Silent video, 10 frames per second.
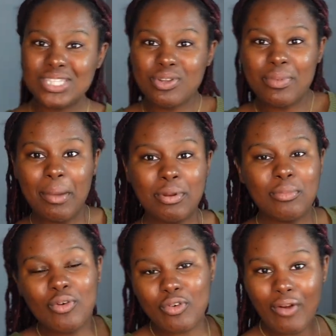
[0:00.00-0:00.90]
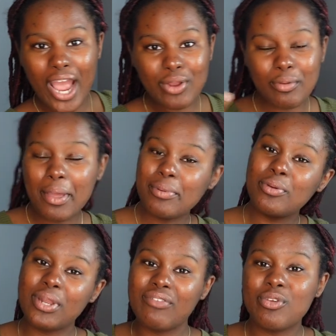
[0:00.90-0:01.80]
you want to be able to move around, you want to be able to do
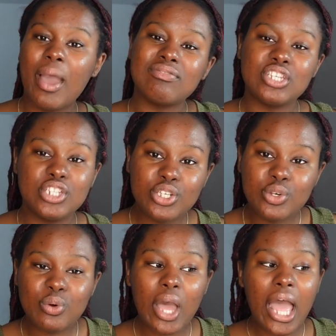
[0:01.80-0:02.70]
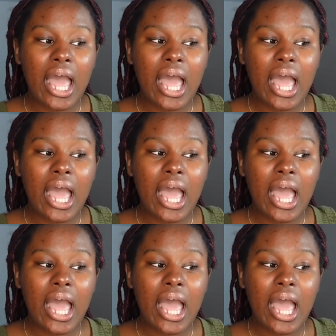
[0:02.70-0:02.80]
whatever you have to do